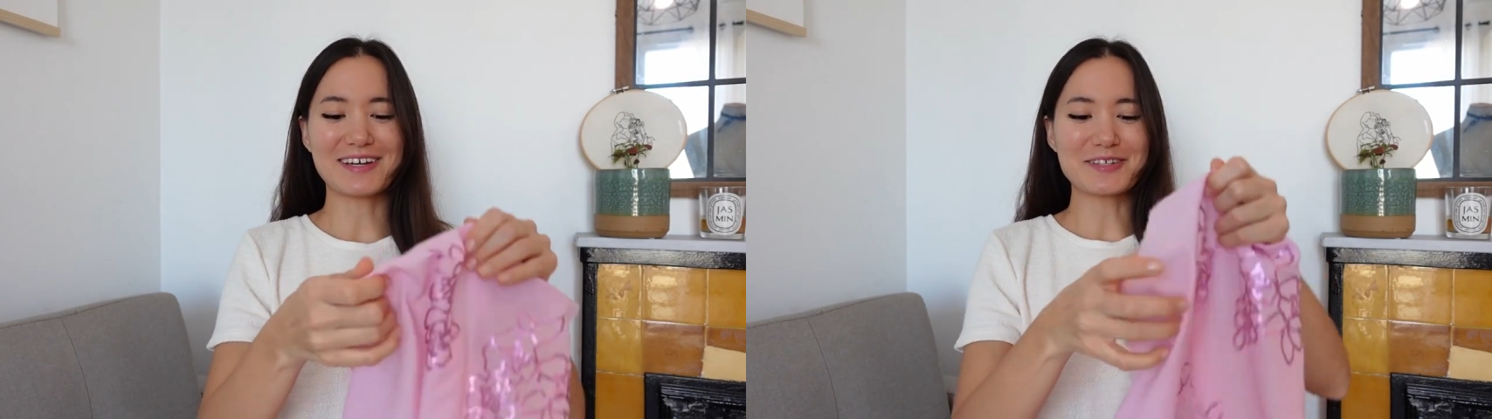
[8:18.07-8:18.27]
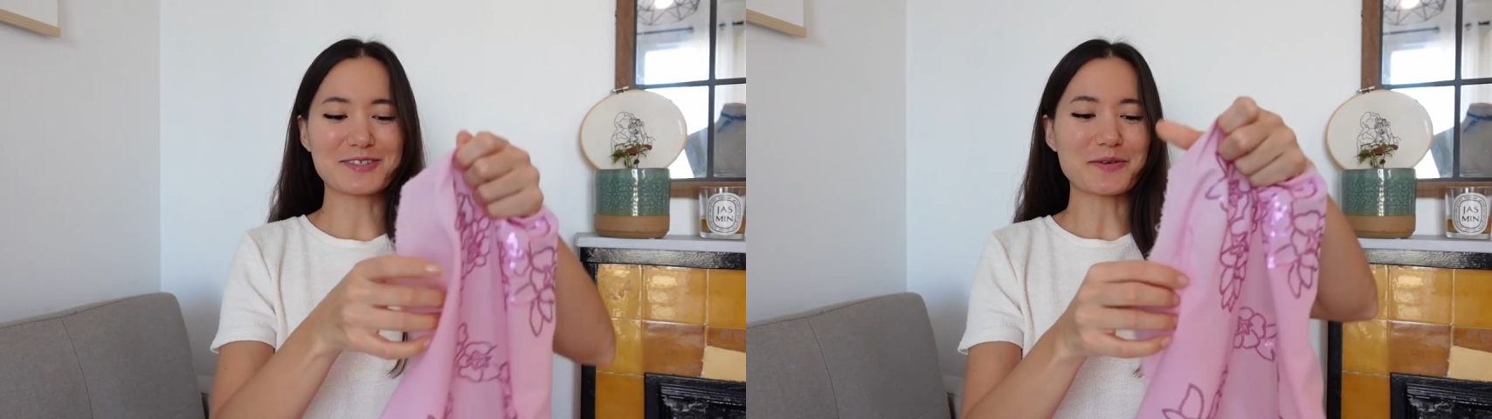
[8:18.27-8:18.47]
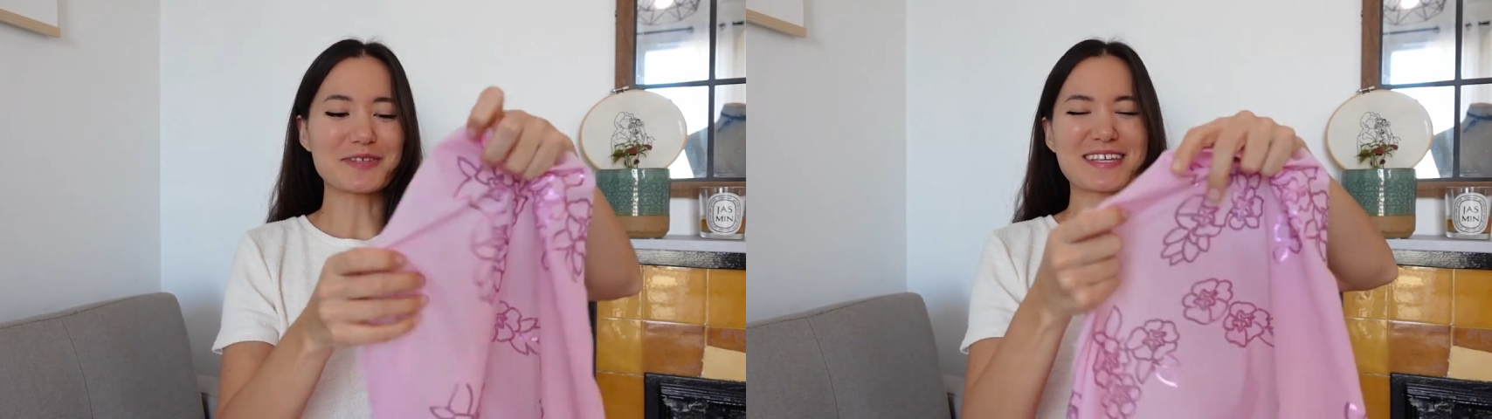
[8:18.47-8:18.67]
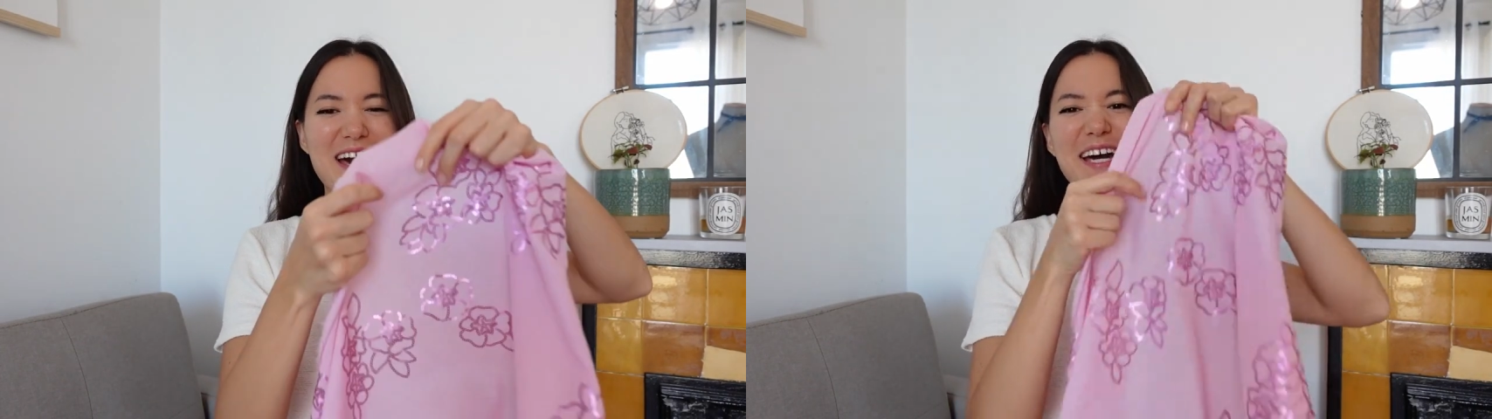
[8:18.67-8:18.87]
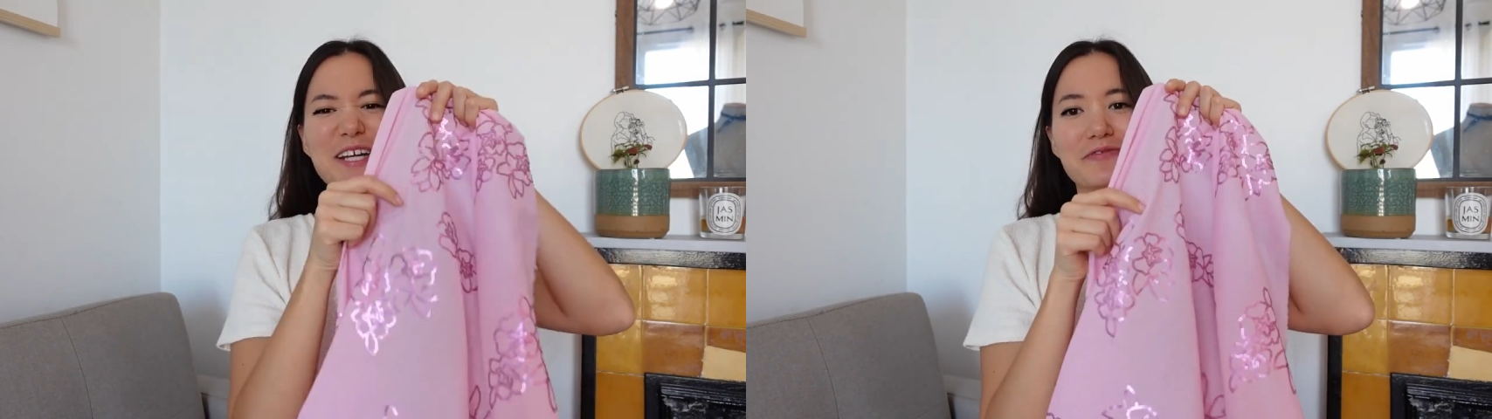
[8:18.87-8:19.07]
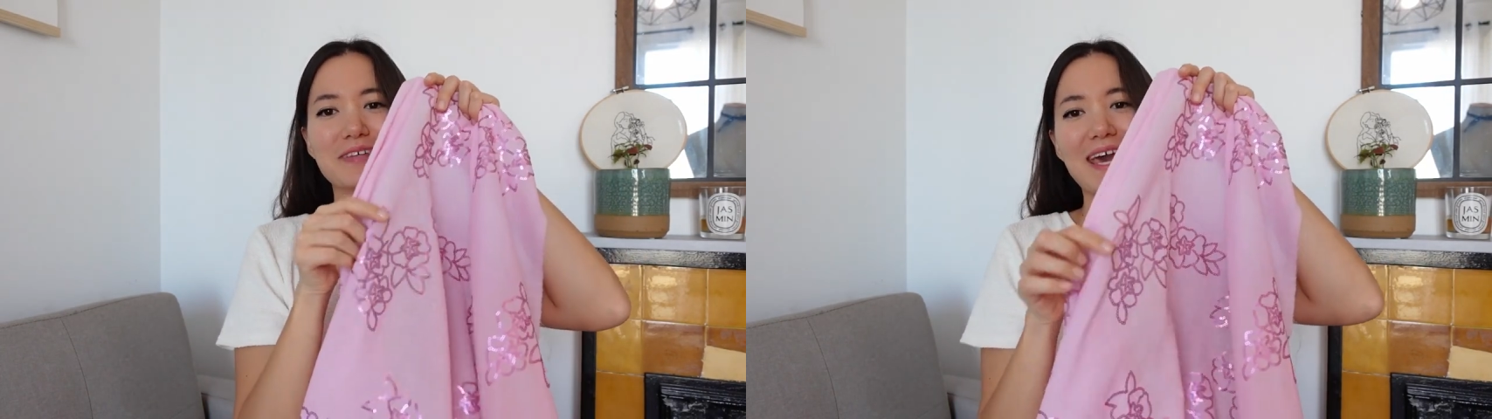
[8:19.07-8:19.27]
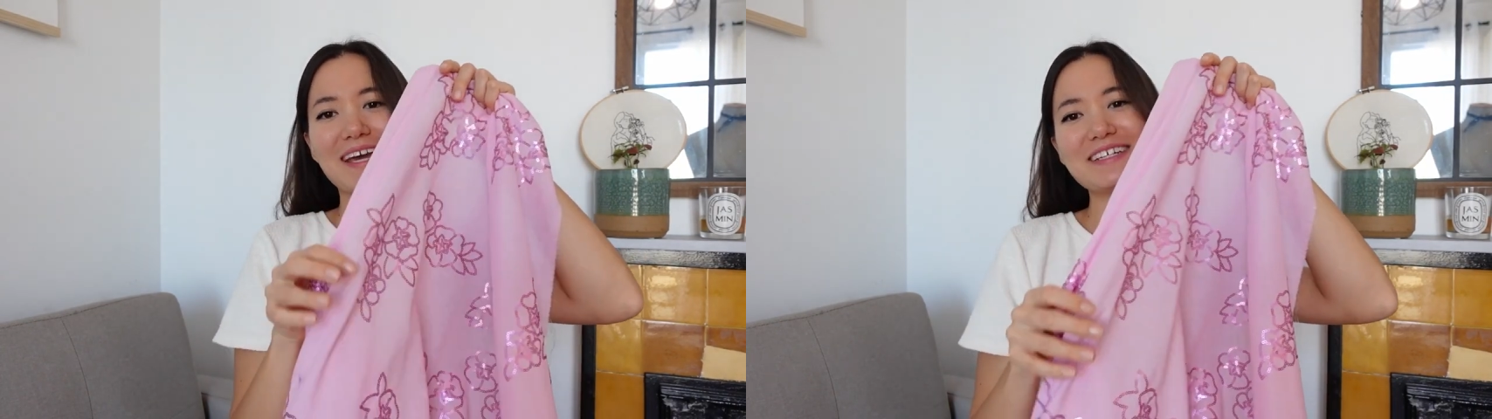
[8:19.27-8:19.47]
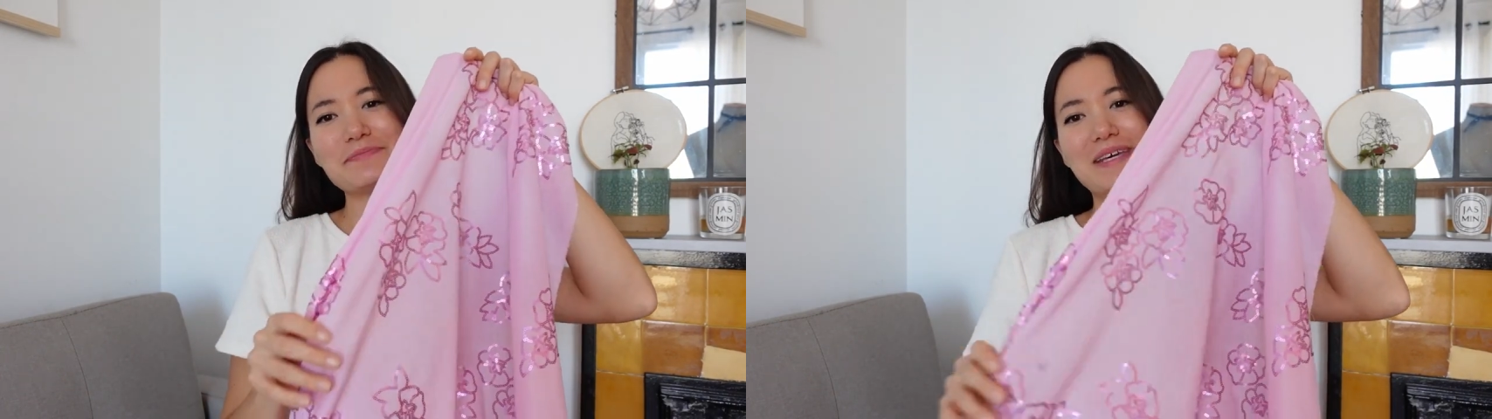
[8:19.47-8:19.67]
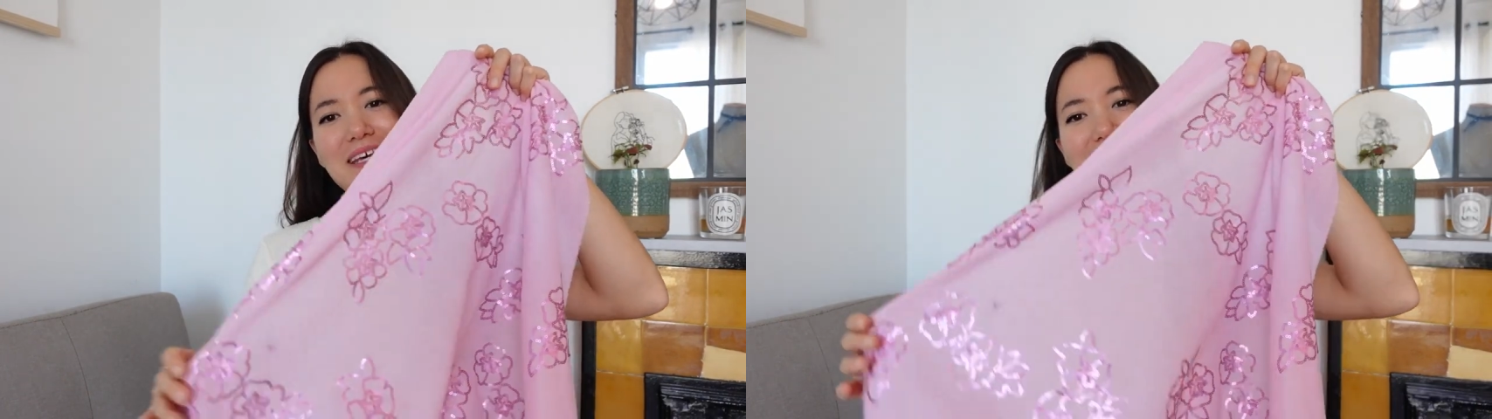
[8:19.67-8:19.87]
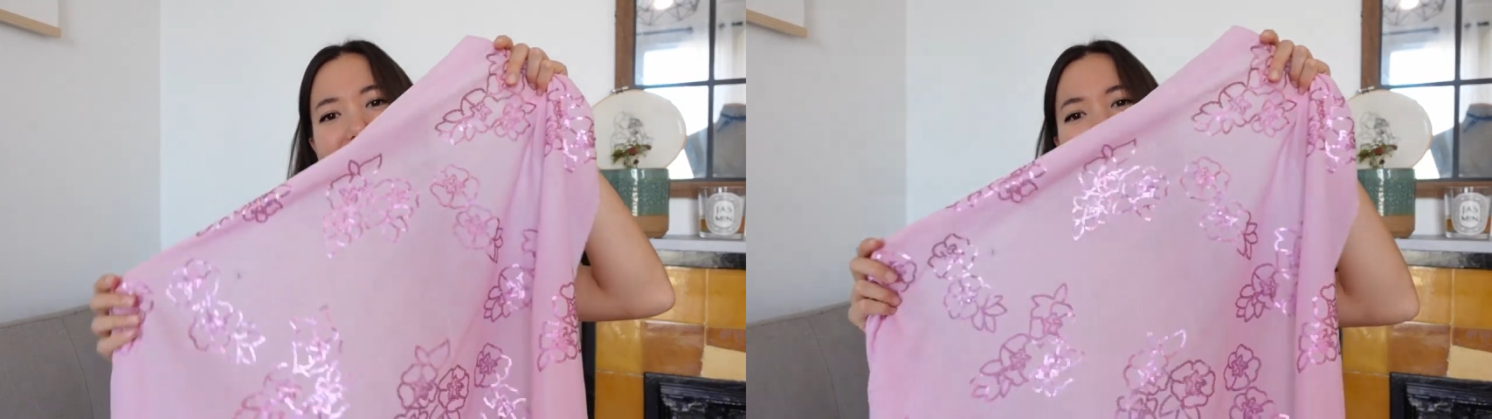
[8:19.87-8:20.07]
So this kind of candy
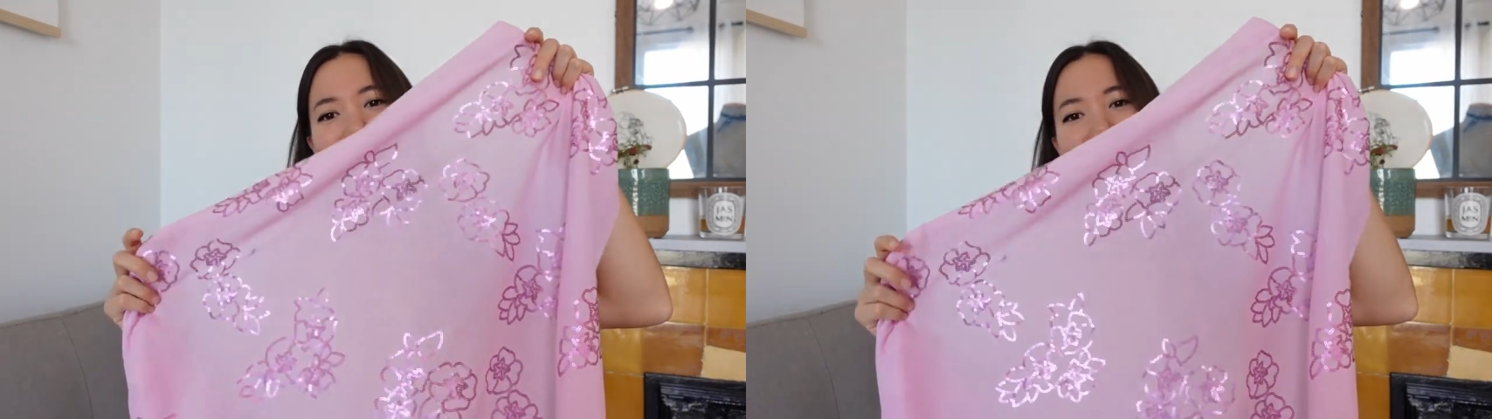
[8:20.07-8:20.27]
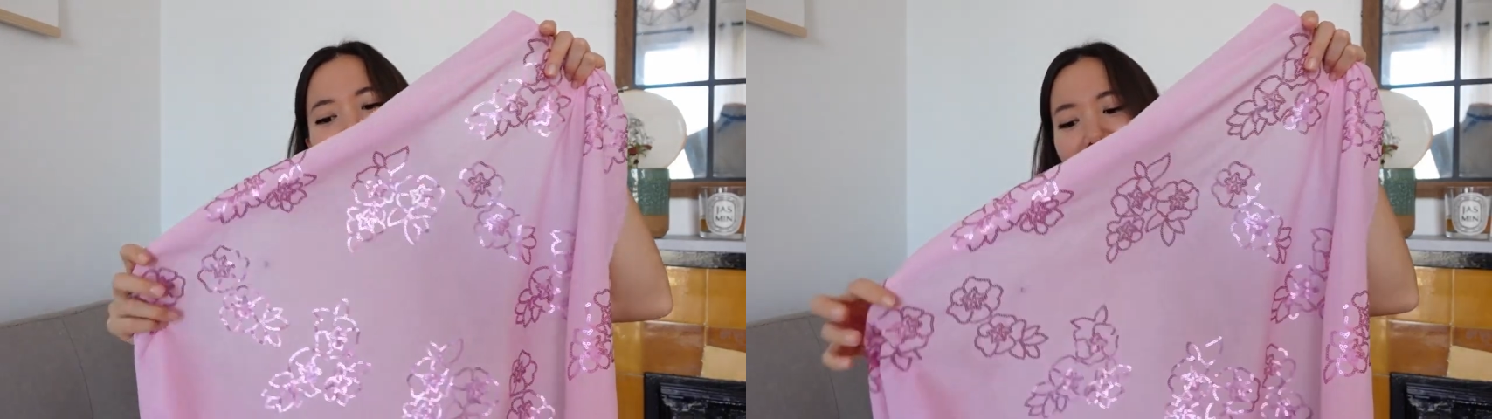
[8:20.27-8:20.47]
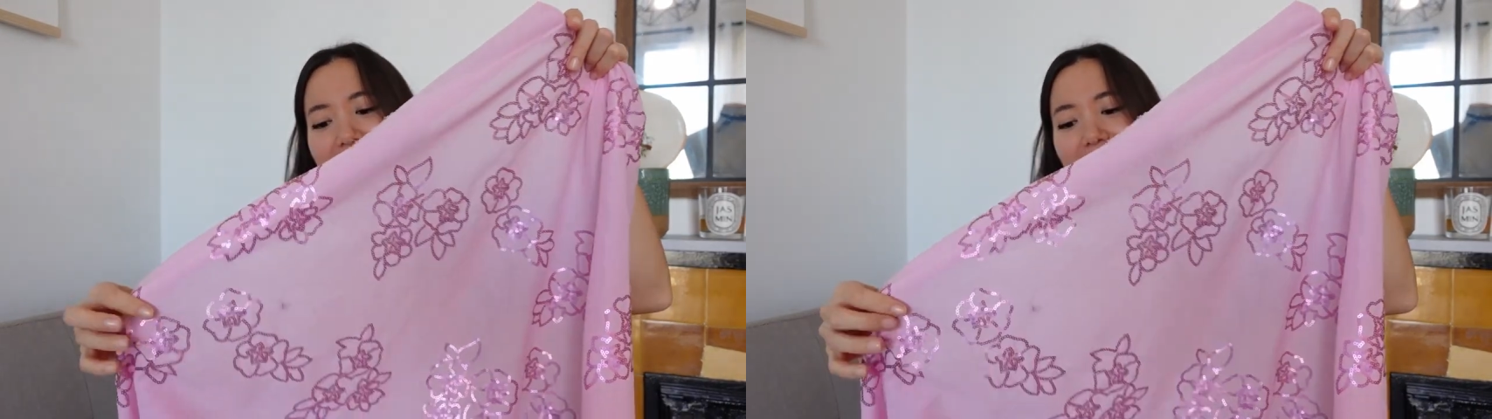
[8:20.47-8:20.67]
pink color